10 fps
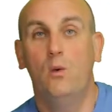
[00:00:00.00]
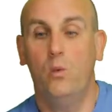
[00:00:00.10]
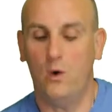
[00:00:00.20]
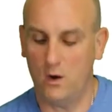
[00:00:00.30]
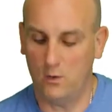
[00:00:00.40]

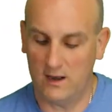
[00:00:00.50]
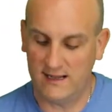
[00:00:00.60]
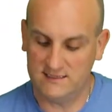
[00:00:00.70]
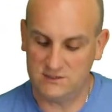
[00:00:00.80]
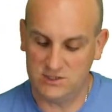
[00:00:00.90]
Whoa,
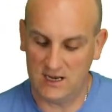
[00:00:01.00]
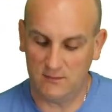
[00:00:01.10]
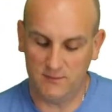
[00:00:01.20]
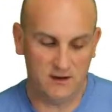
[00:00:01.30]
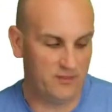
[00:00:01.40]
ladies and
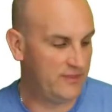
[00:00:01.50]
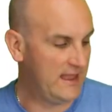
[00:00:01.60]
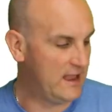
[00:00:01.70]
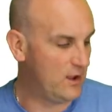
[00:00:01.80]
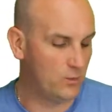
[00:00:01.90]
gentlemen,
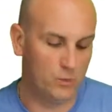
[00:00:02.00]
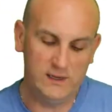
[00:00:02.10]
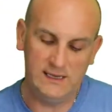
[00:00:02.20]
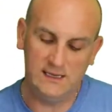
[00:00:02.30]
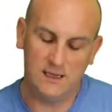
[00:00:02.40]
there
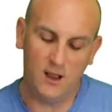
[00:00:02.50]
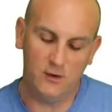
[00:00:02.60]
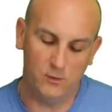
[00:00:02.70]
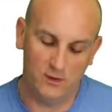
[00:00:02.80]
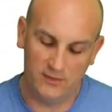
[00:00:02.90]
we
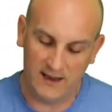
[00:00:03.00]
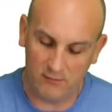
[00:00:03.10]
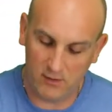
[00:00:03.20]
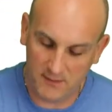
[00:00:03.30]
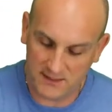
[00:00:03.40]
go.
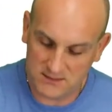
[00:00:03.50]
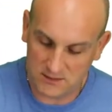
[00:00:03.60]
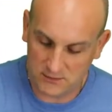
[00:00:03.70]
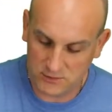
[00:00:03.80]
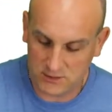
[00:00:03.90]
There are my
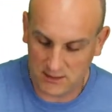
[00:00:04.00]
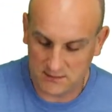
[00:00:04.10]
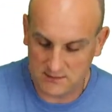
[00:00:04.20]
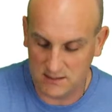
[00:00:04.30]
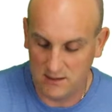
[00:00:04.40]

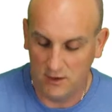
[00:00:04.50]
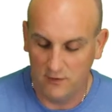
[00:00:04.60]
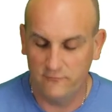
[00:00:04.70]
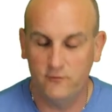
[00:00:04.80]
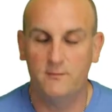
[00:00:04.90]
solutions
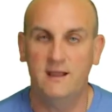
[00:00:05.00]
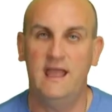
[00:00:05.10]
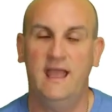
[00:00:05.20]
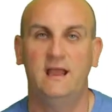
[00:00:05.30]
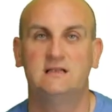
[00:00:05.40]
for
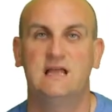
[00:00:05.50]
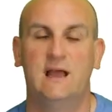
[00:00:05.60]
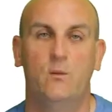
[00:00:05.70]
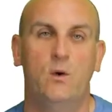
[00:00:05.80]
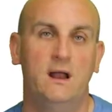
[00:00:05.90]
my X
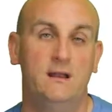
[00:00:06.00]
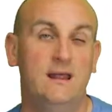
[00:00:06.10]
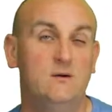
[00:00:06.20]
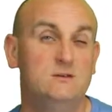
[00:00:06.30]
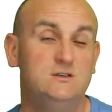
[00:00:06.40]
and Y. Now,
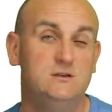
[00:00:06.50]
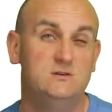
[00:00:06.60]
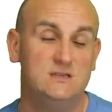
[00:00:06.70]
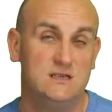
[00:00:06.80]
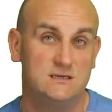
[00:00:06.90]
that was
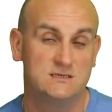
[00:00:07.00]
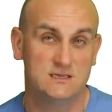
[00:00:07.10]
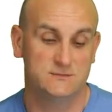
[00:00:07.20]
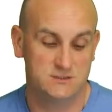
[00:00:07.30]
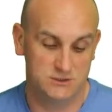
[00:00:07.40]
using
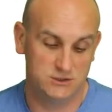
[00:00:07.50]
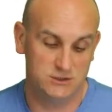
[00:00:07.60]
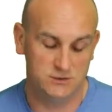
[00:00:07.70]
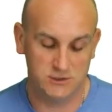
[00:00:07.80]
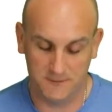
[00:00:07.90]

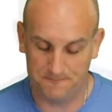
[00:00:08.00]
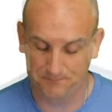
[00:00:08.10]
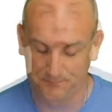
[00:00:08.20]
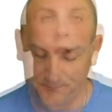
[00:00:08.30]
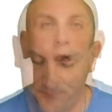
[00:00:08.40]
substitution.
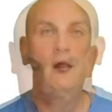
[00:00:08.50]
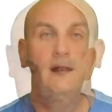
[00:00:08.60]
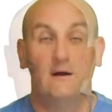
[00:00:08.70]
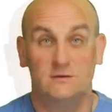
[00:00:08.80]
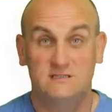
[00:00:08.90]
Now,